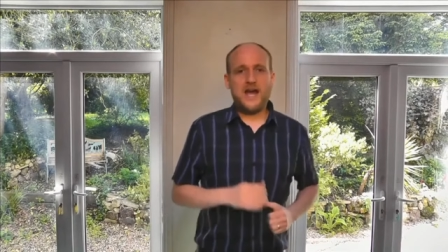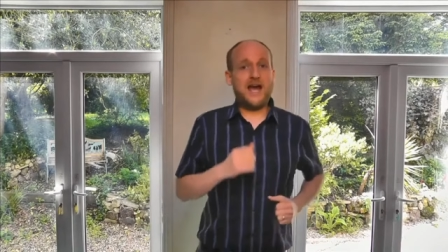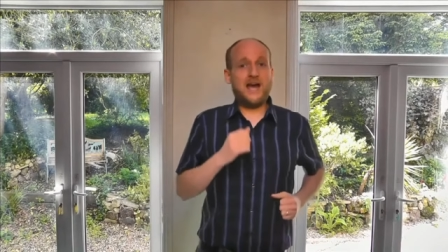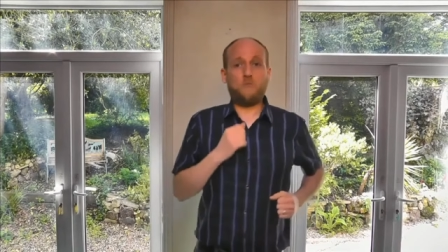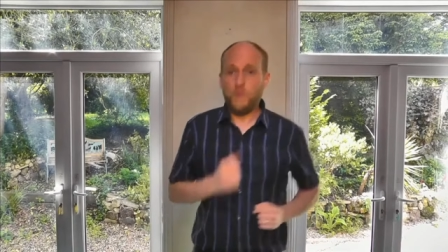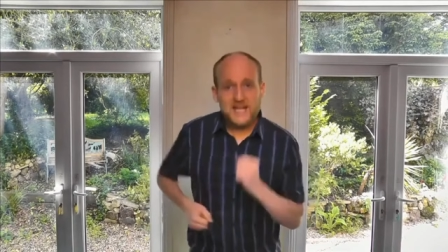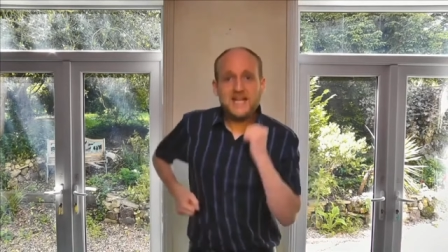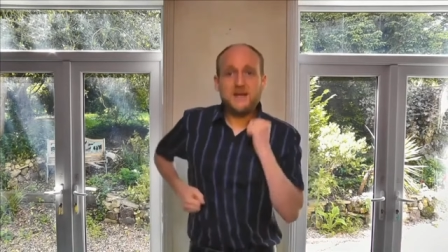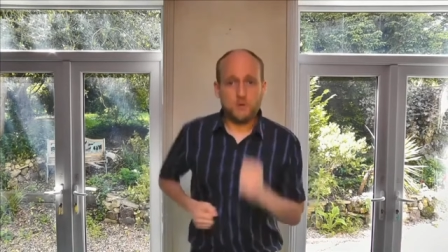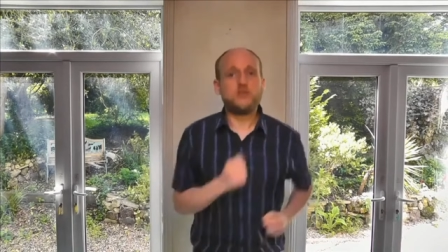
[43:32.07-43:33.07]
And
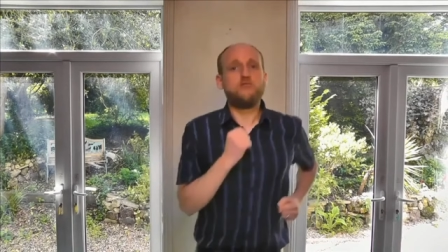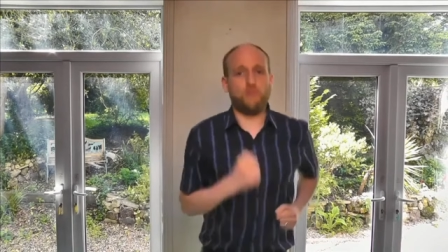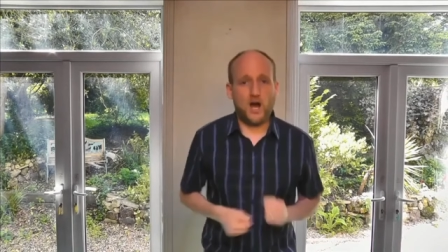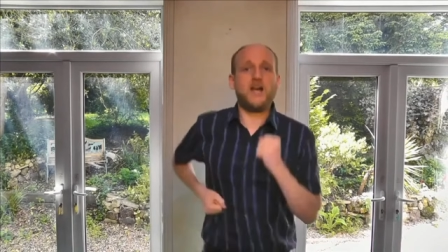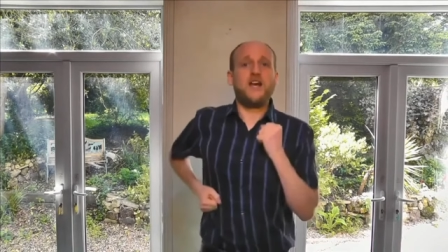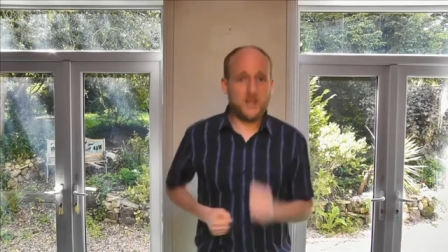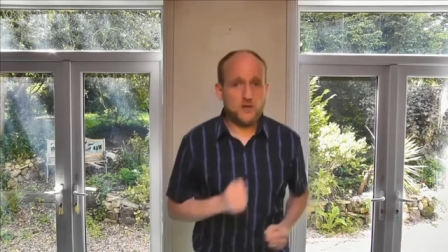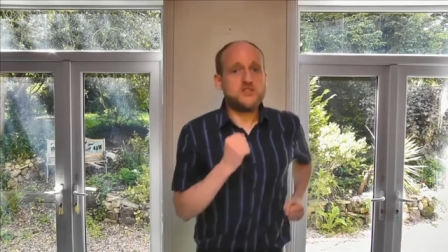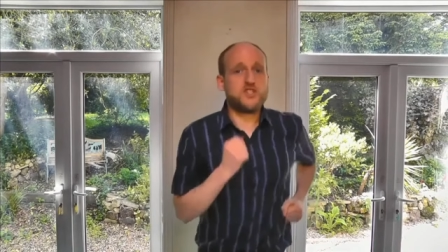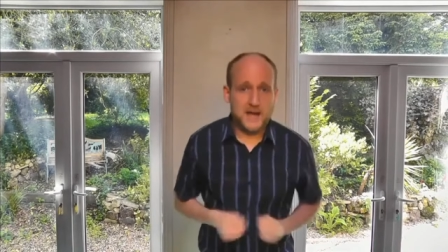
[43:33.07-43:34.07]
we would ride
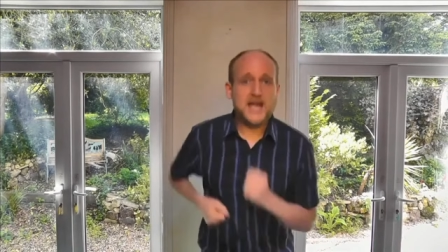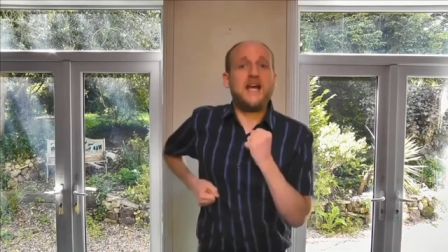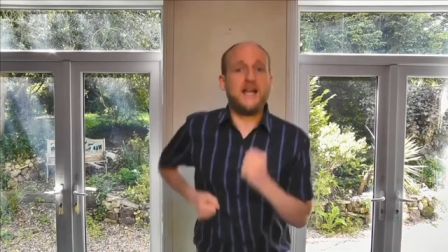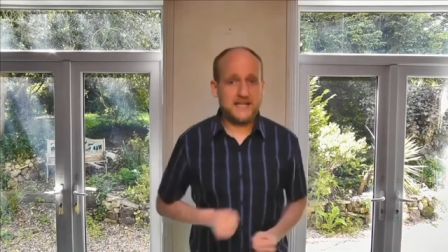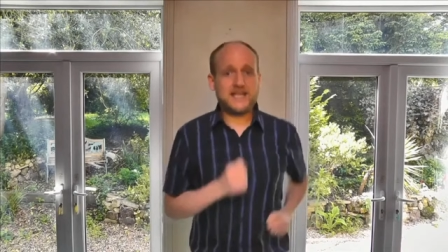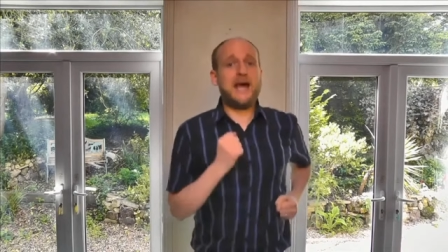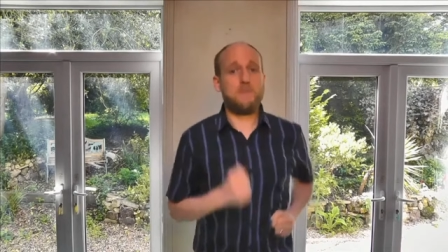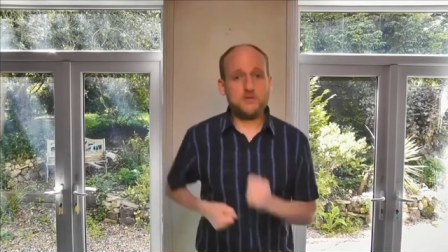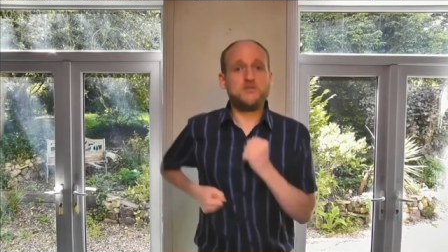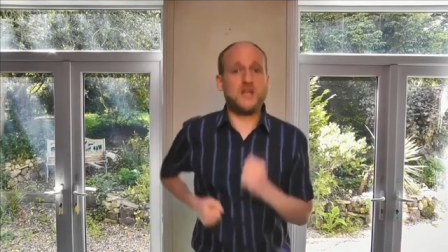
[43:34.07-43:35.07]
on smelly
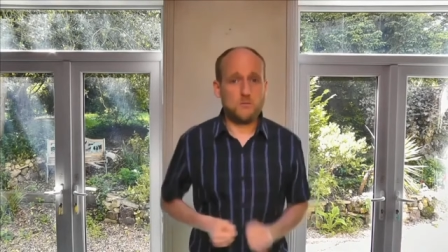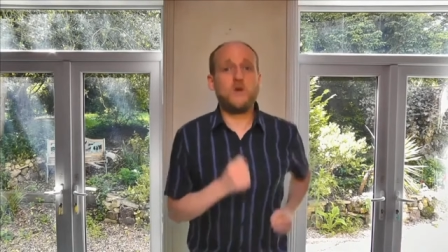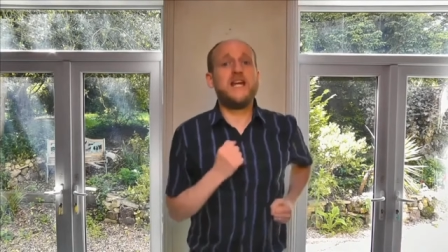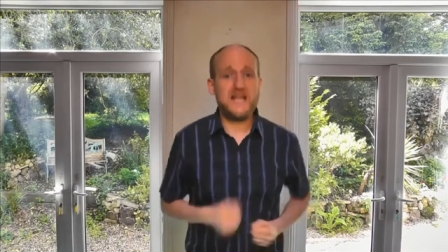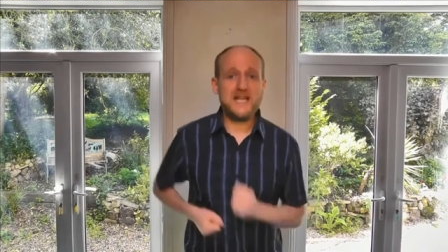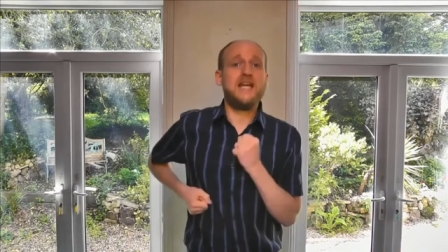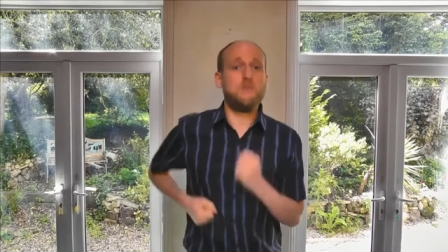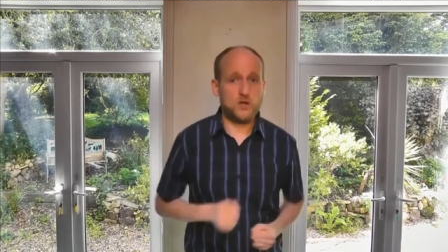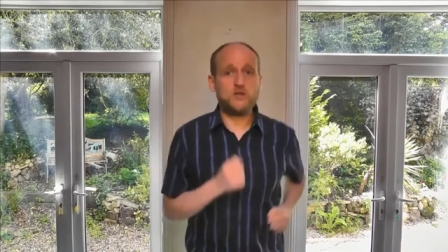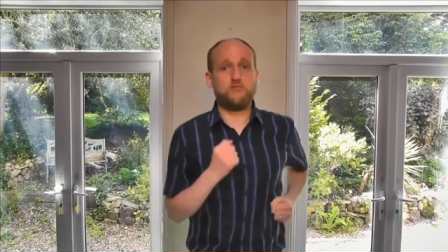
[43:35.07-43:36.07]
camels and
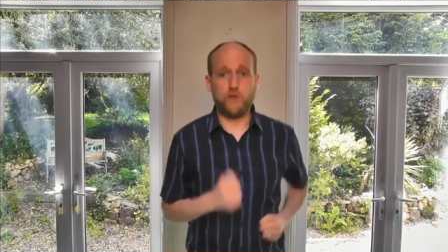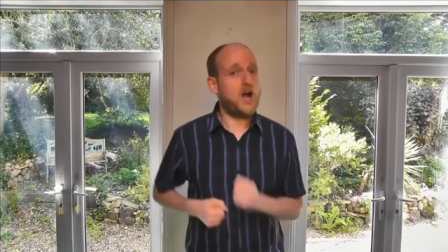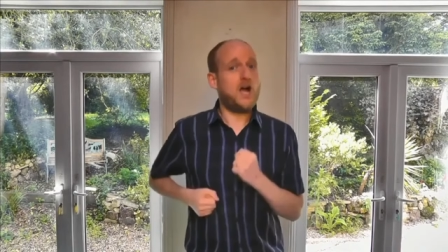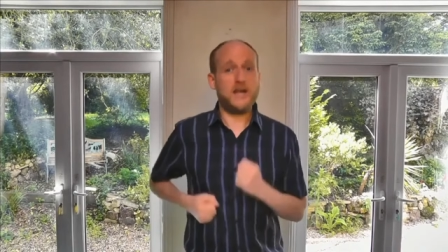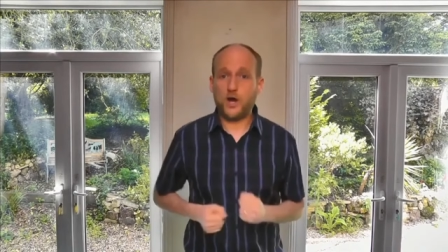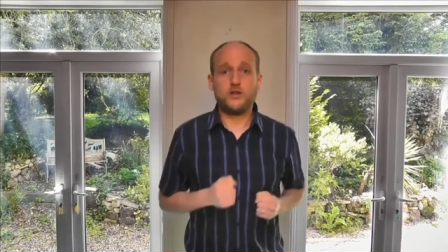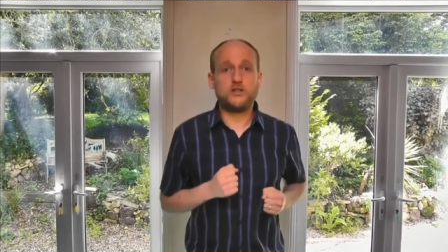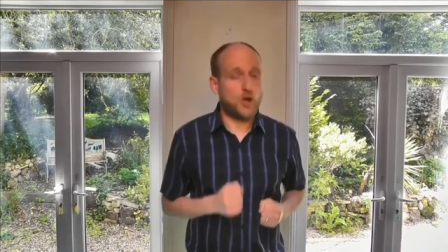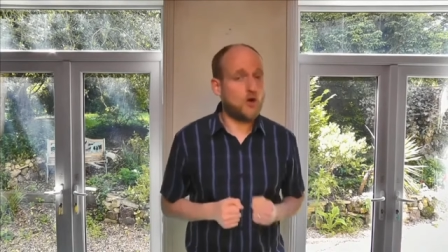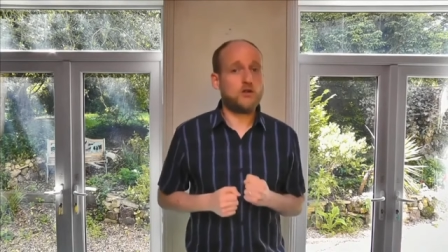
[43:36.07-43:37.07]
we would ride
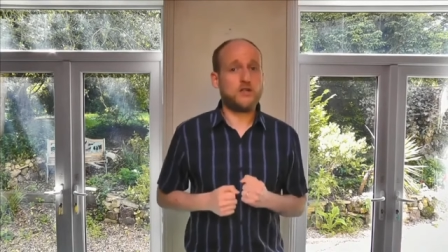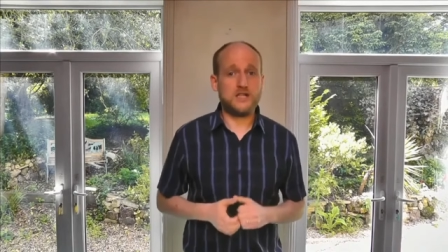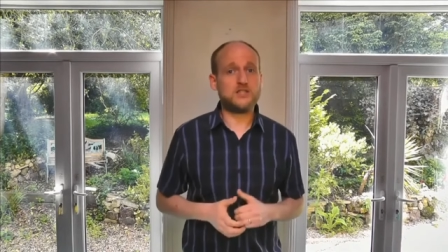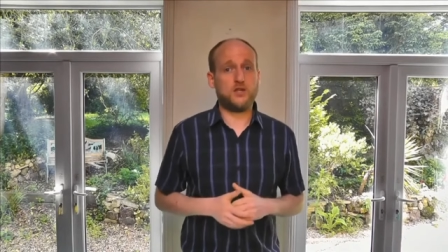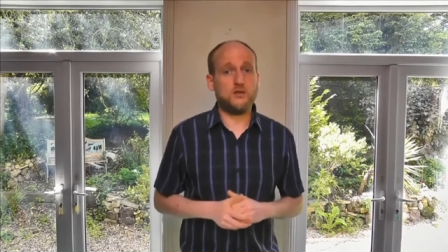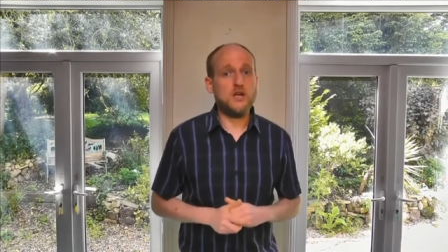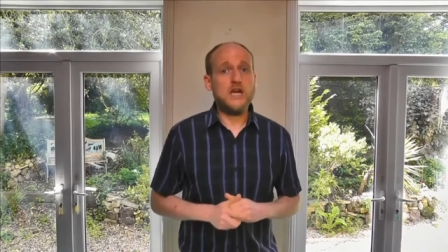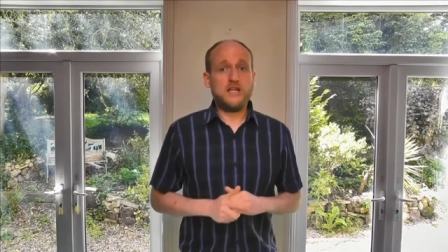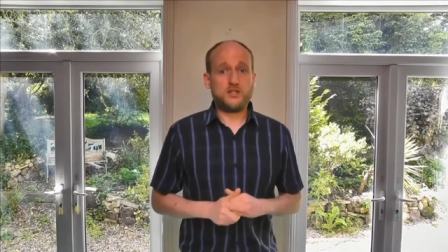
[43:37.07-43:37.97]
on donkeys too,